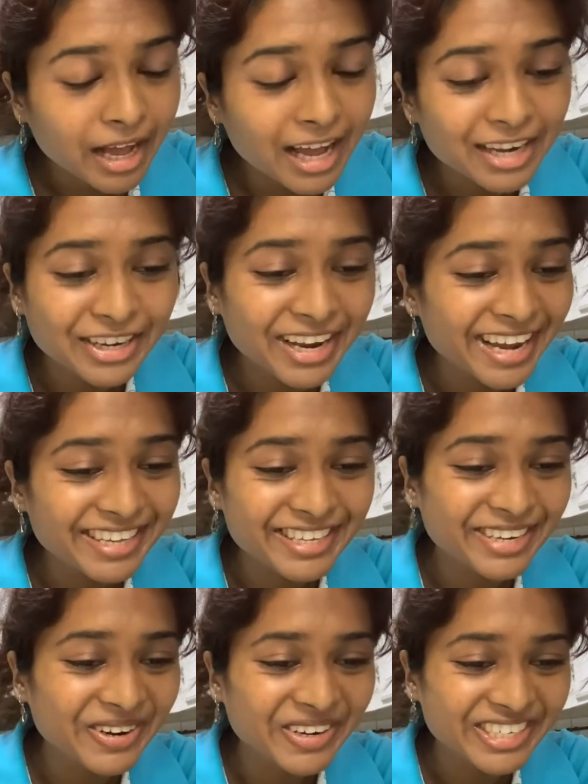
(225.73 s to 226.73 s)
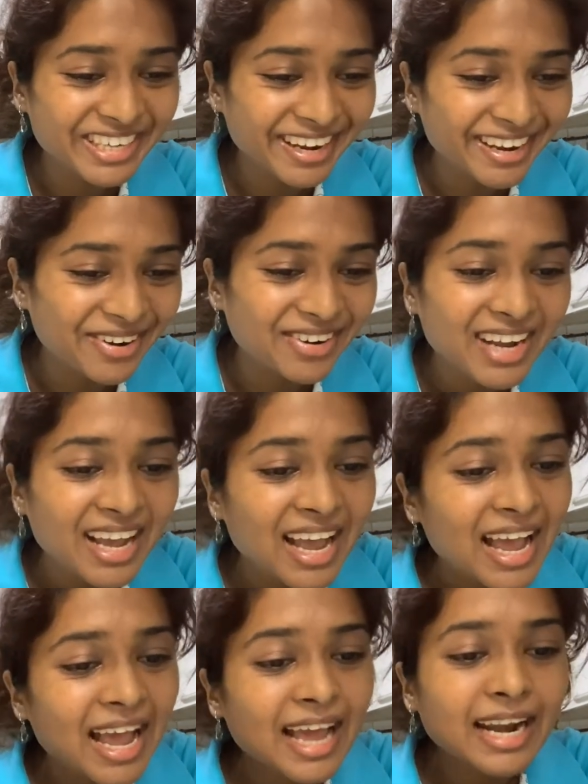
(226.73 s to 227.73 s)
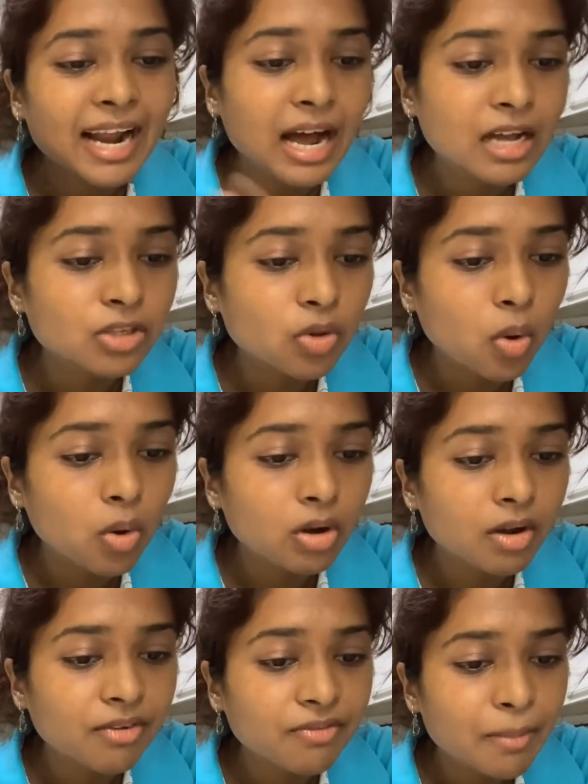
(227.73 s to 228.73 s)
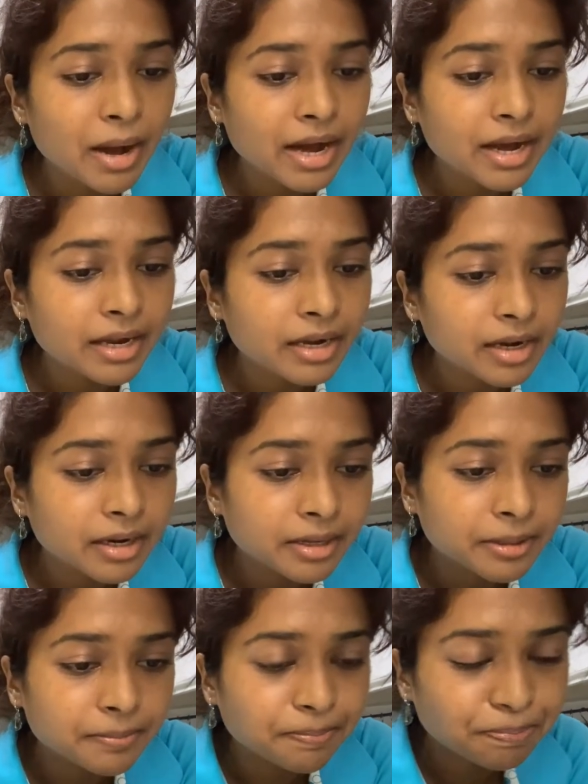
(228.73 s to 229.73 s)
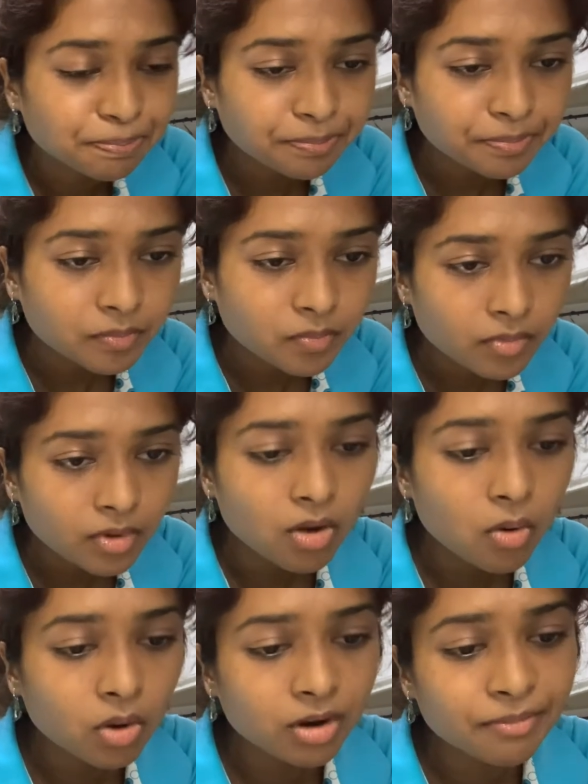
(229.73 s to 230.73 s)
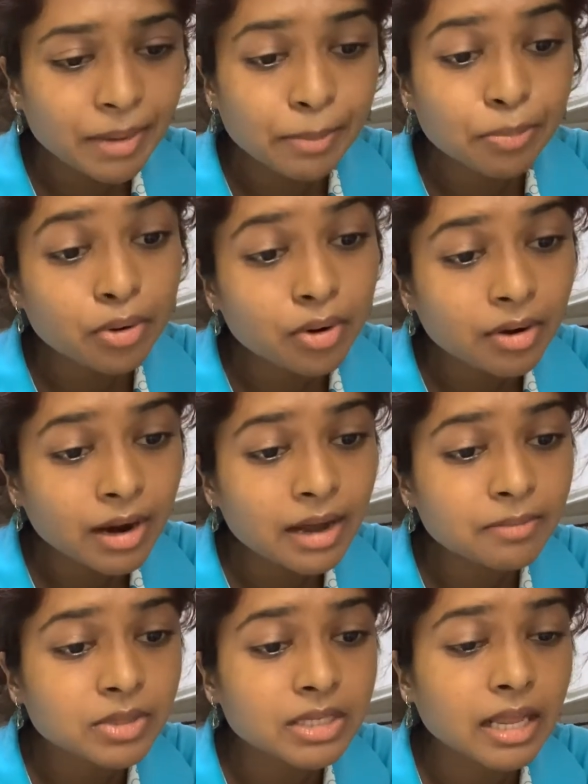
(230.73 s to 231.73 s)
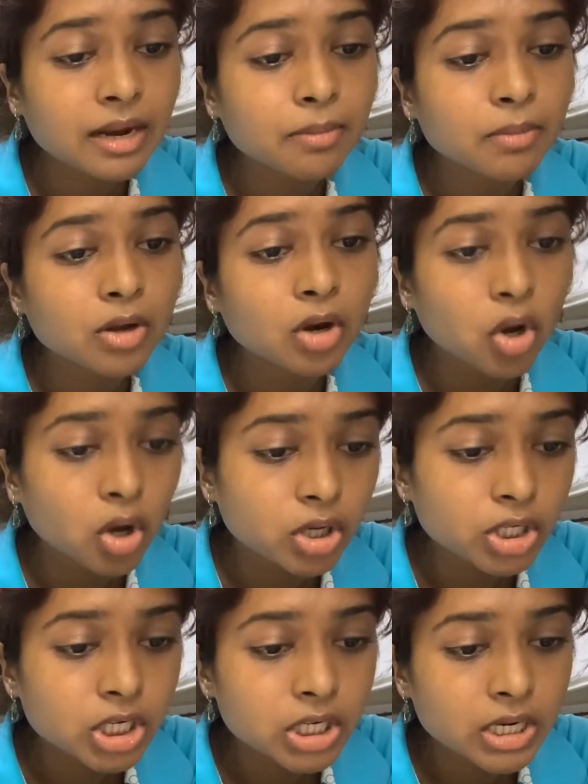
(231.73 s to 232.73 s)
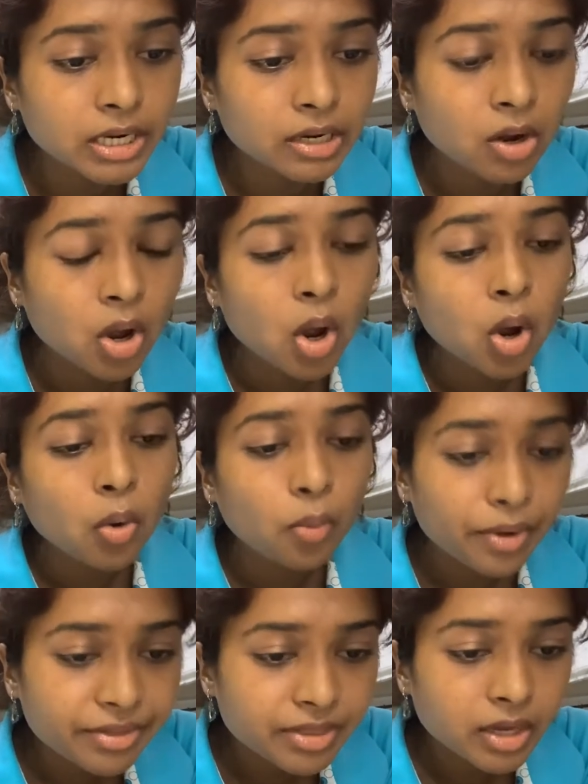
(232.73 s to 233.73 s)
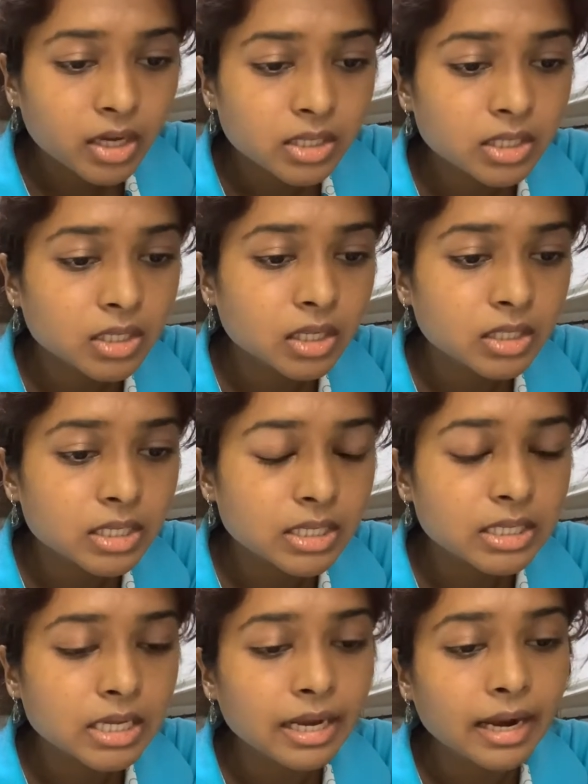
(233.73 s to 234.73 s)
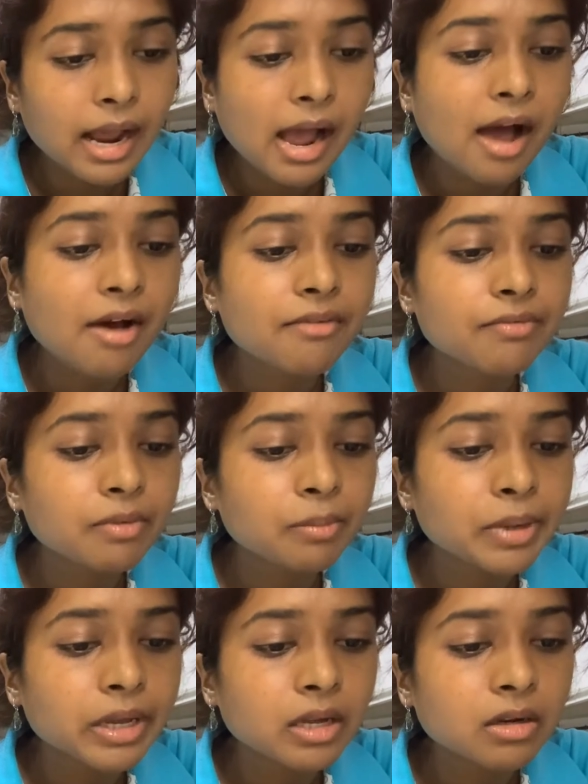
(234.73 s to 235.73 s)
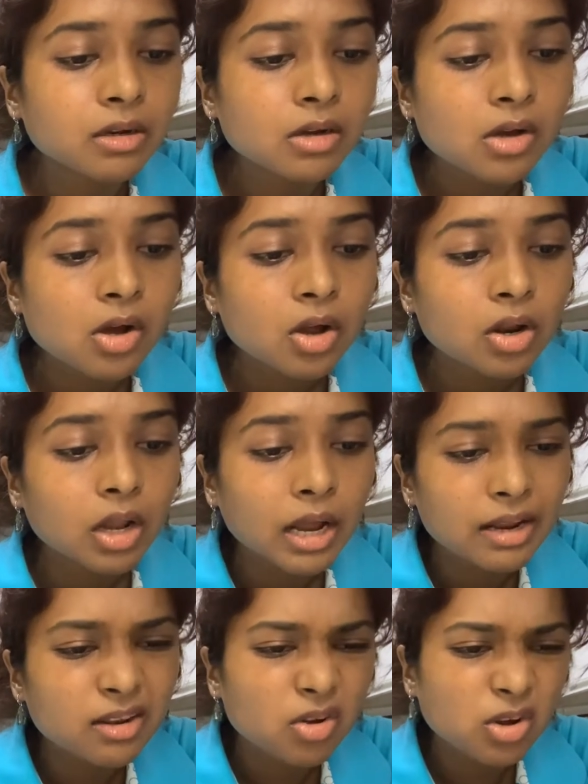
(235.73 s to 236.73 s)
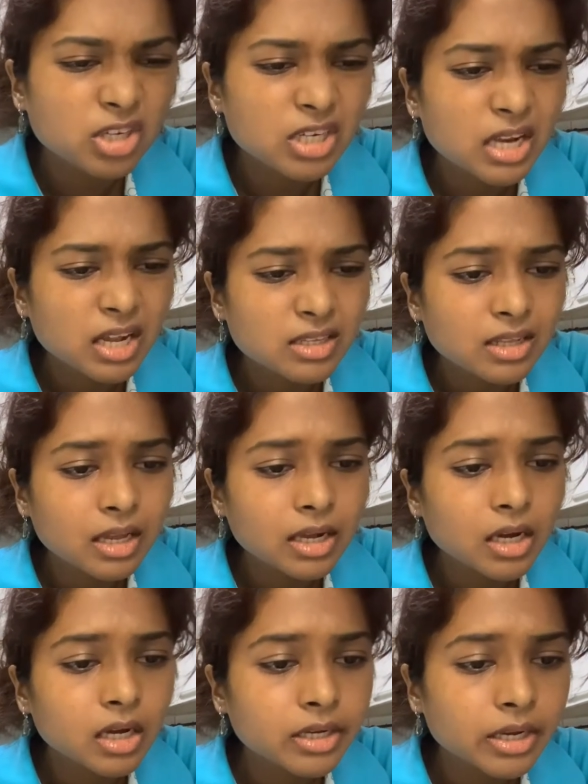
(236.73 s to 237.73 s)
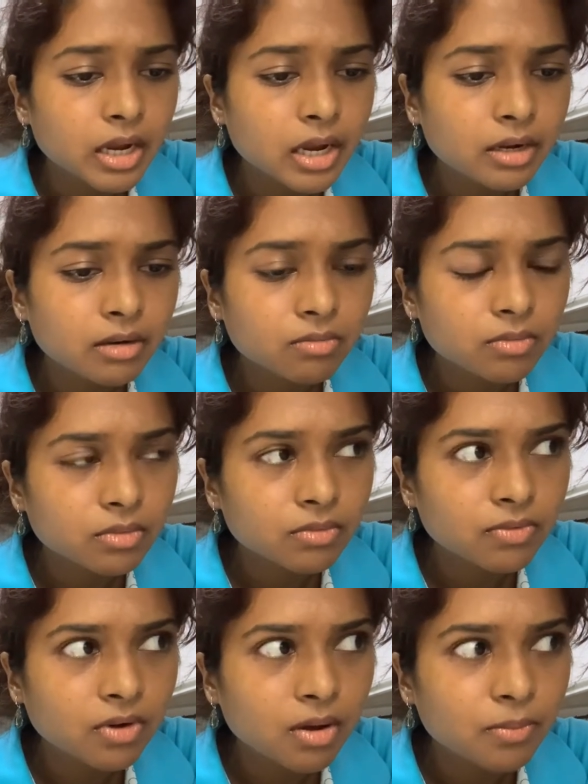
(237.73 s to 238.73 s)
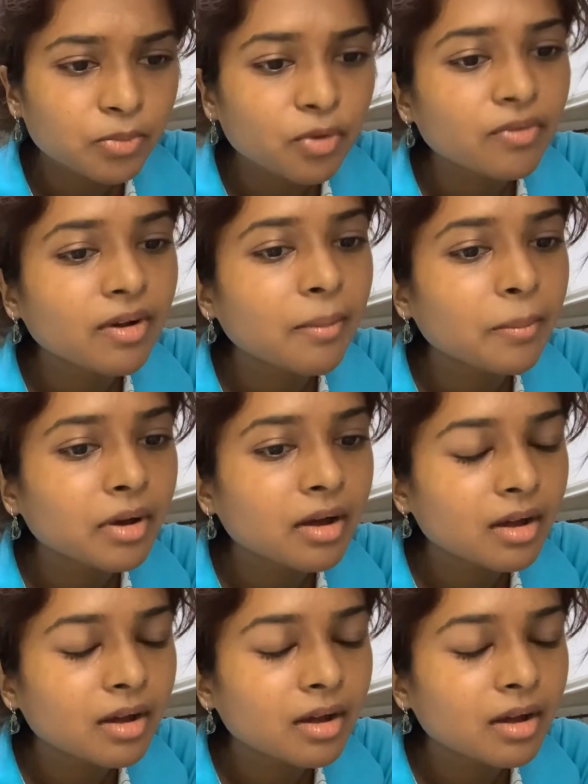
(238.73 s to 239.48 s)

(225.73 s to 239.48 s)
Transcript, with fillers: and you guys can go and check it out. It has all of my um, all of my programs that I'm launching with the consultancy, and I have been. I launched that like a year from November